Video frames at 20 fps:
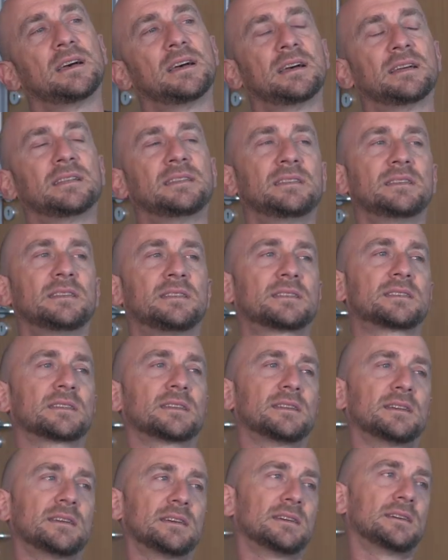but
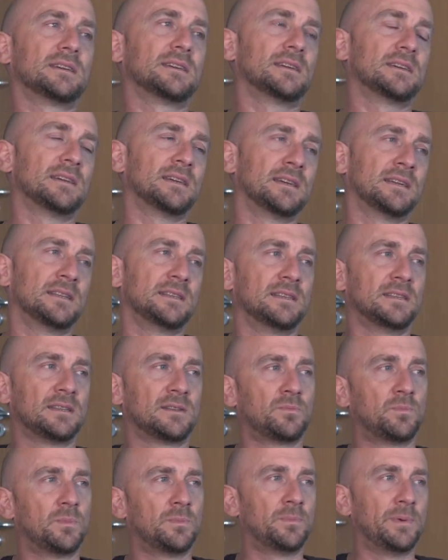
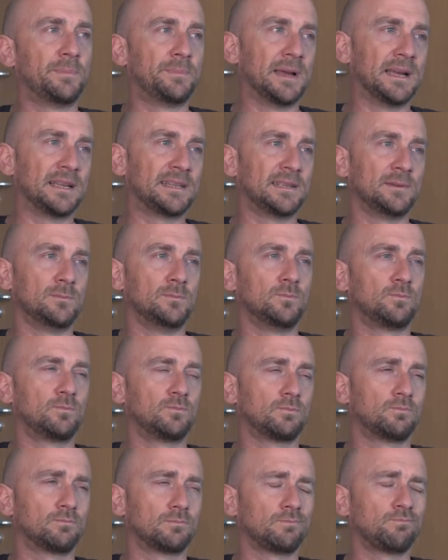basically
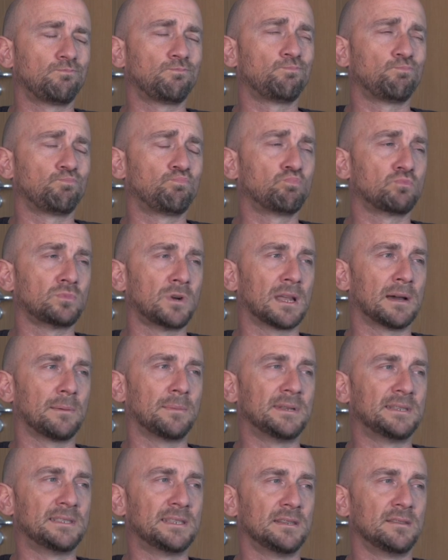what
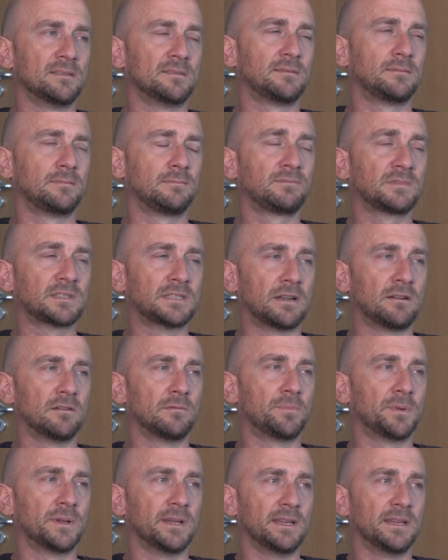happens in
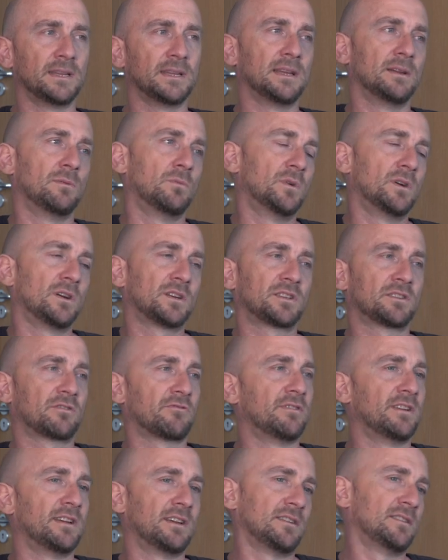therapy, it works
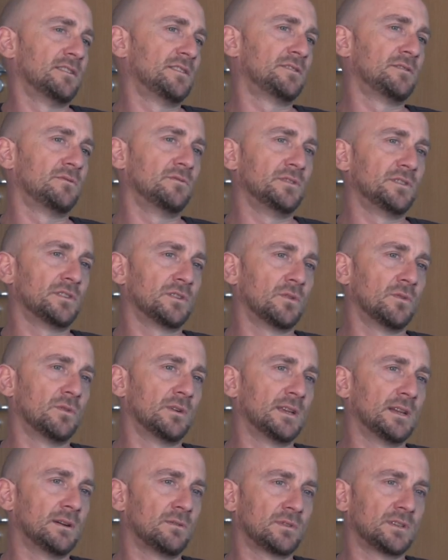great, and as soon as you go
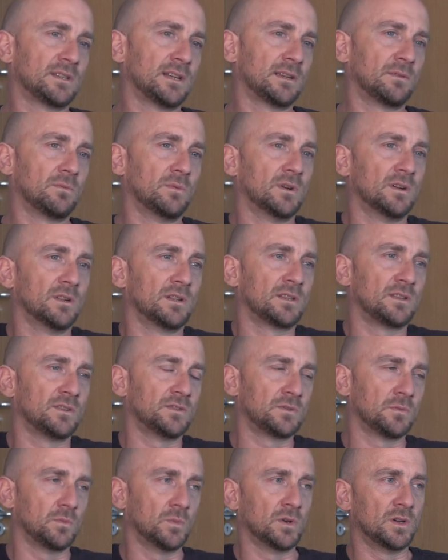in the outside world, it
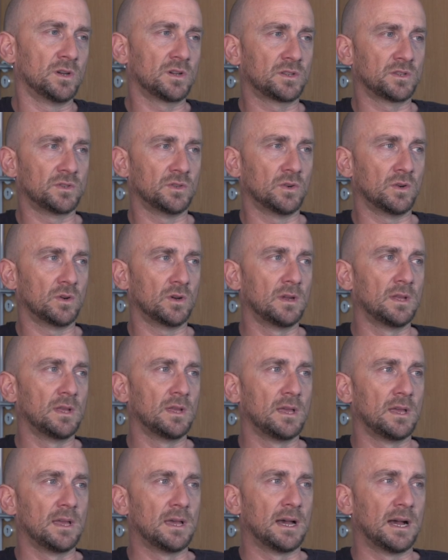doesn't work. So
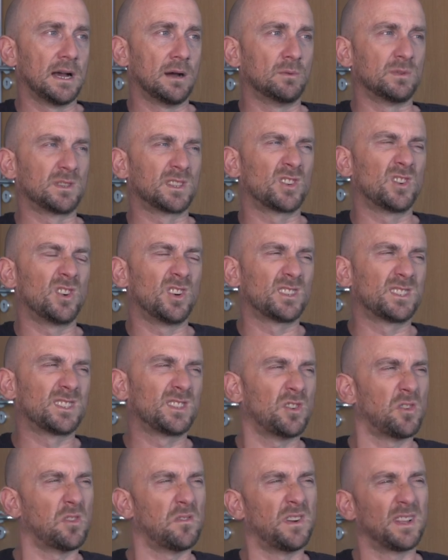I was
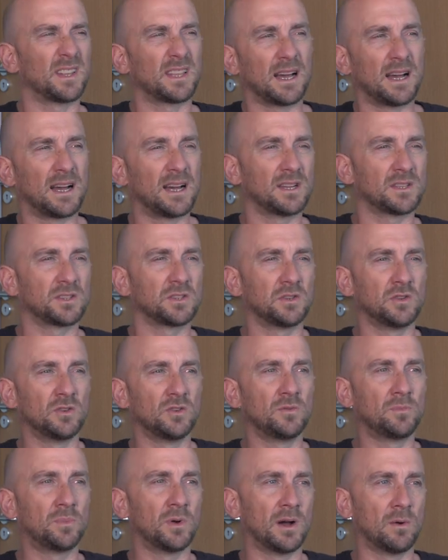sort of had that
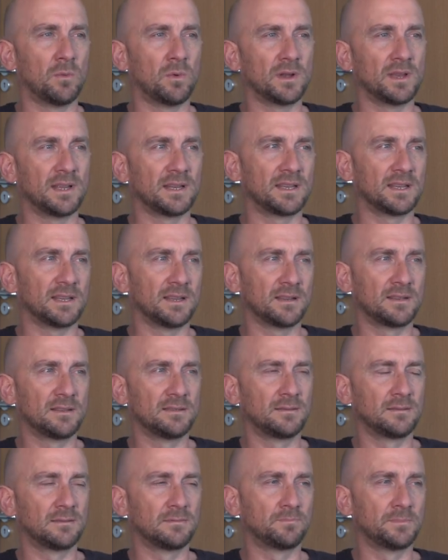attitude, but I wanted to
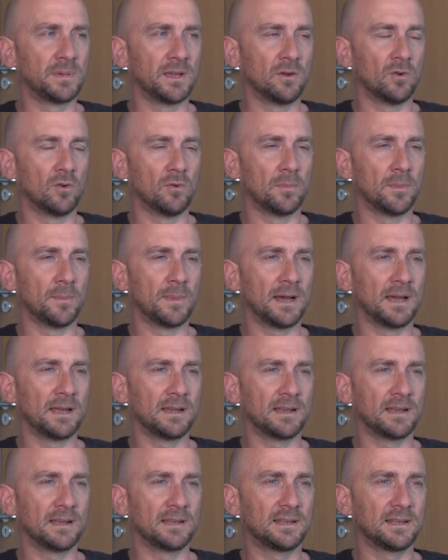be
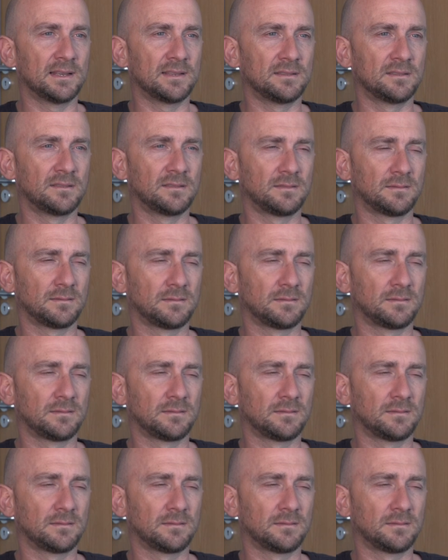open-minded and